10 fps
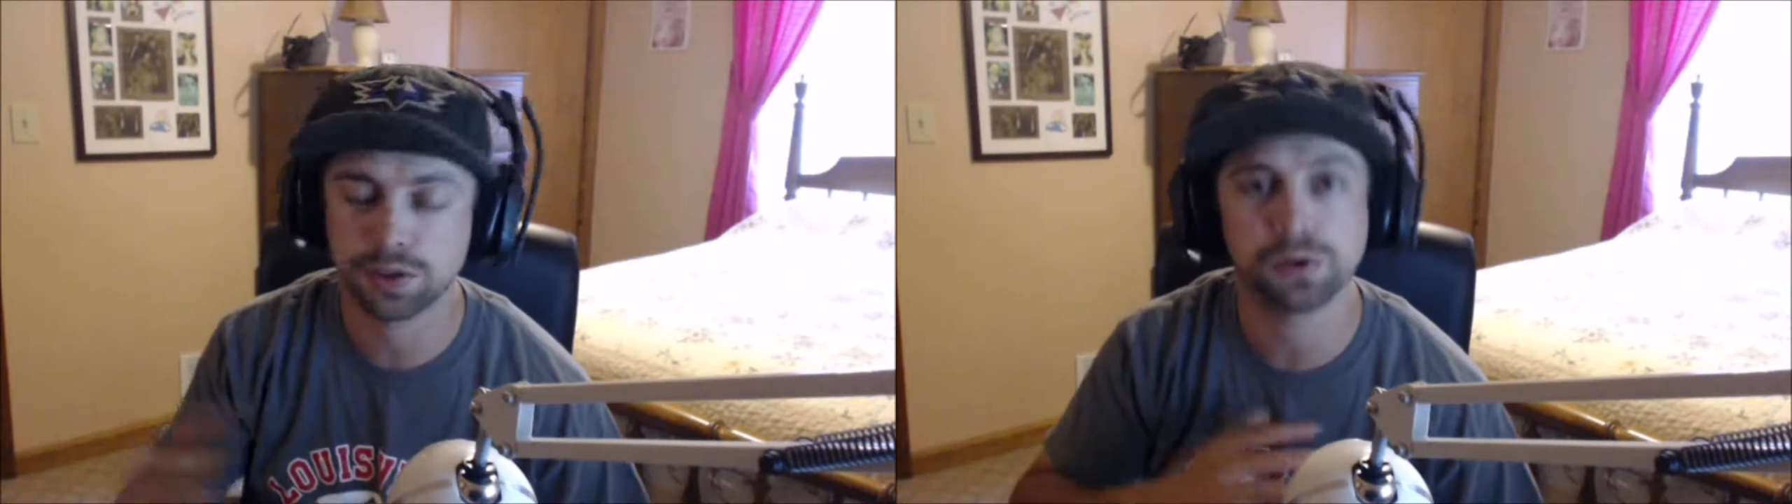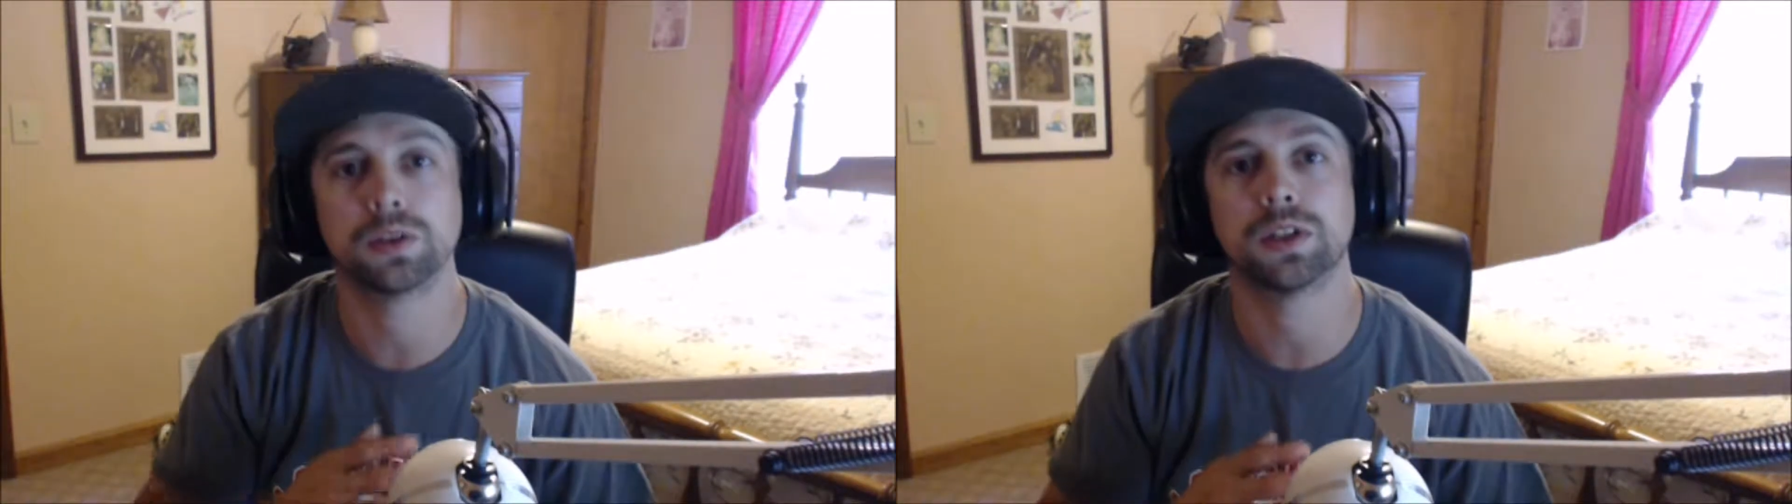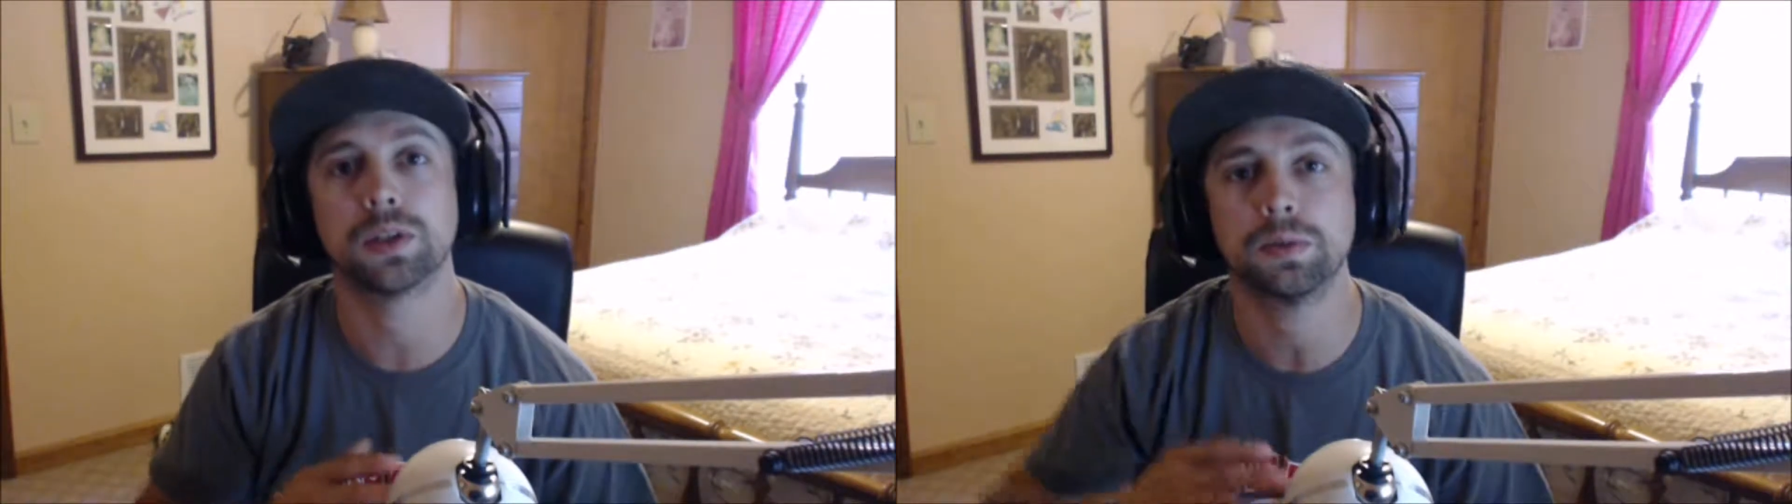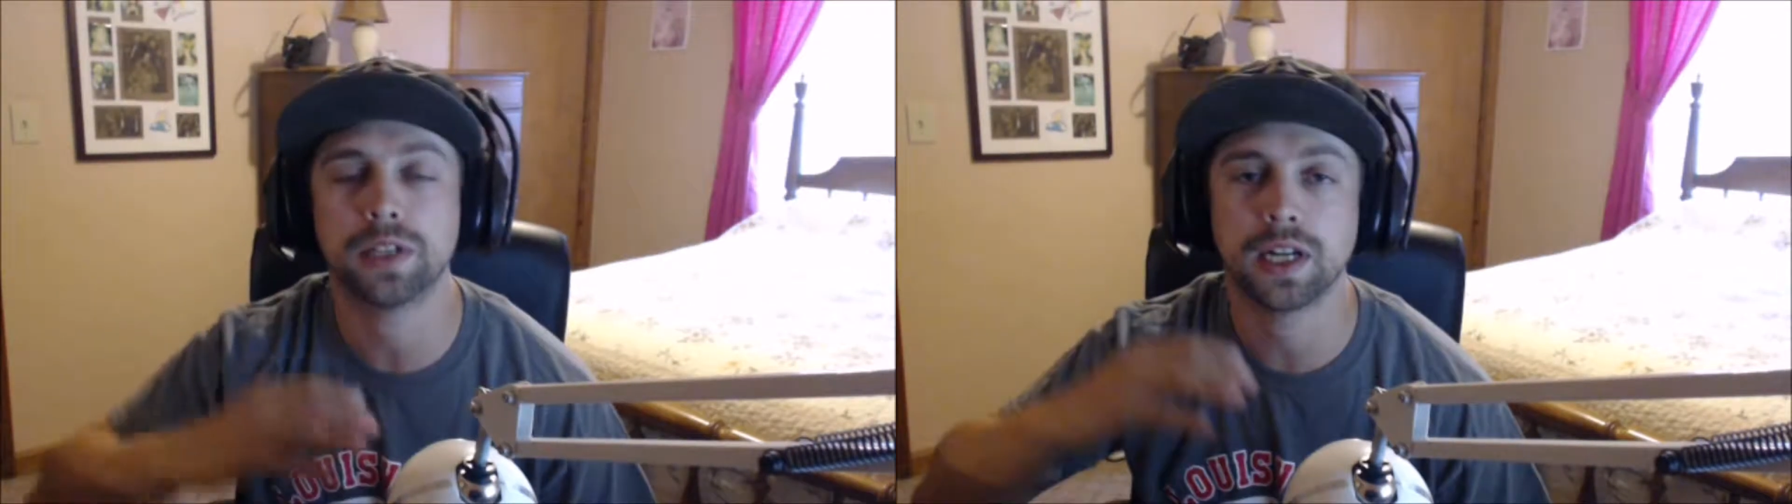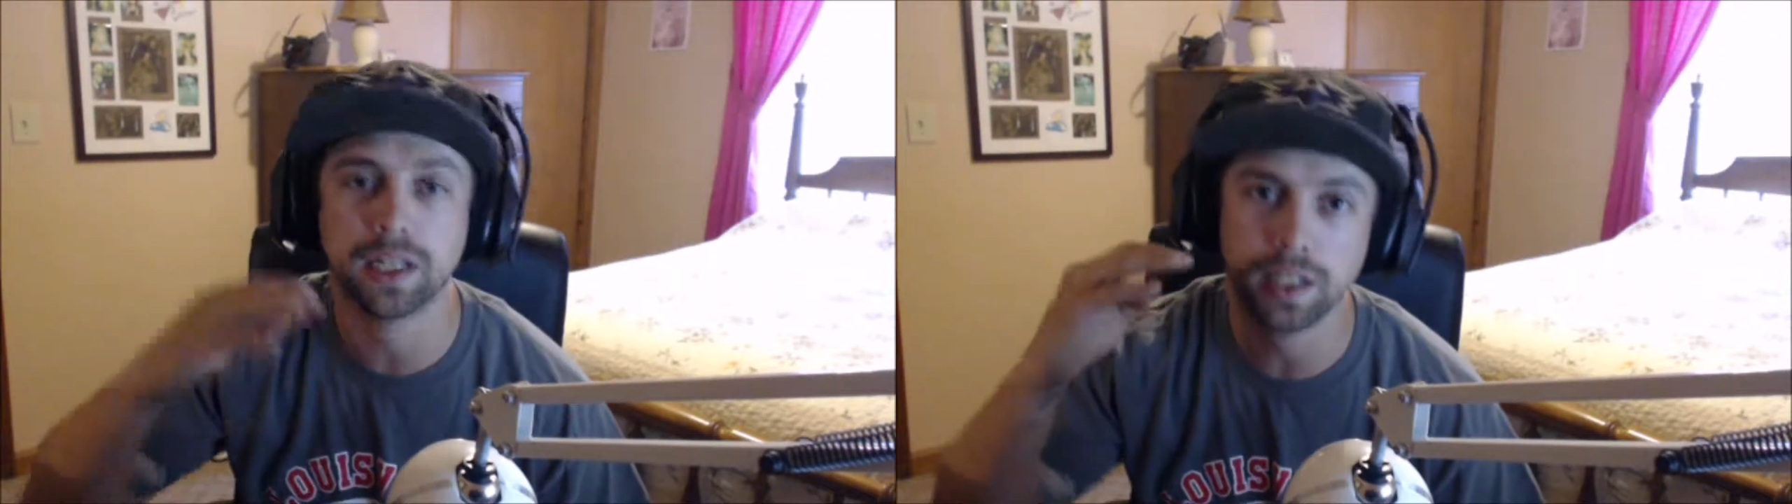two clips
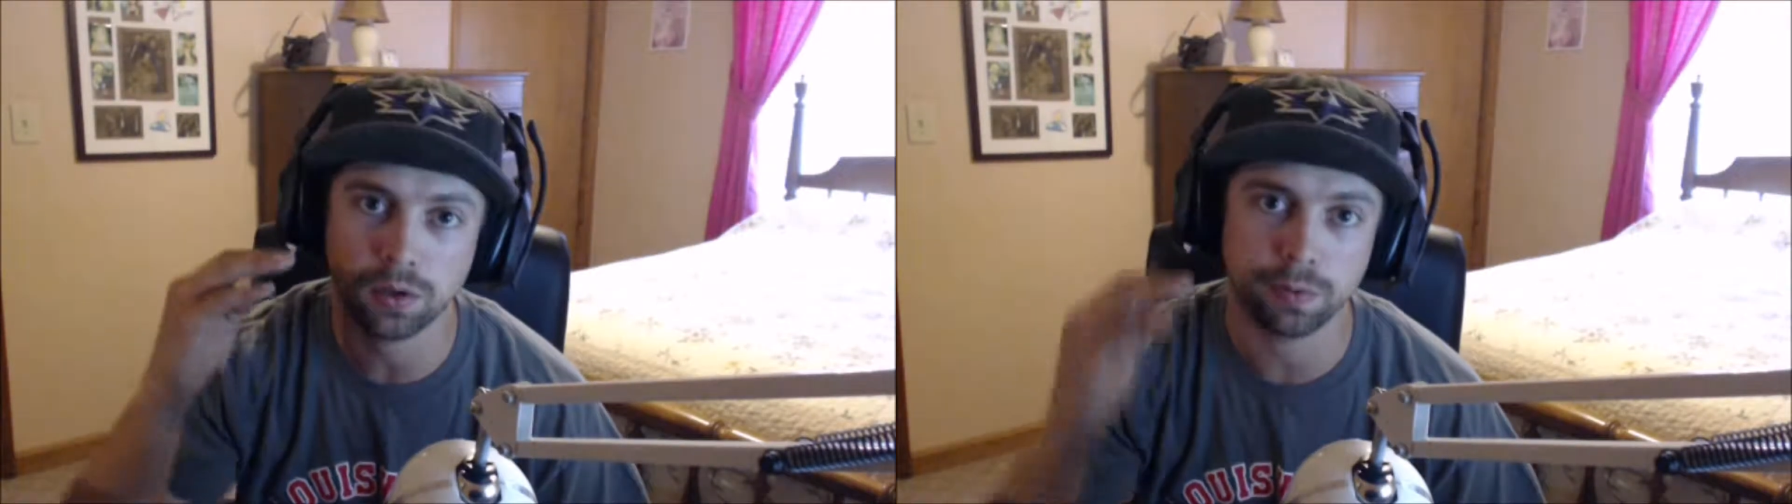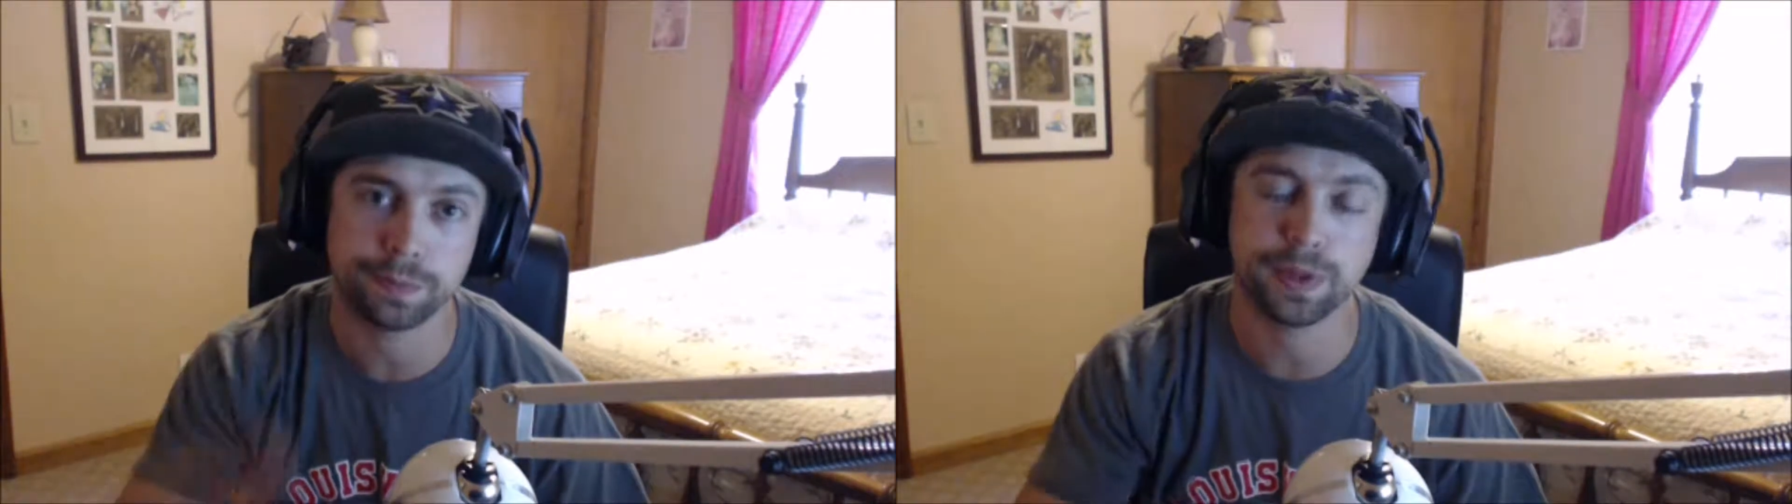that I think are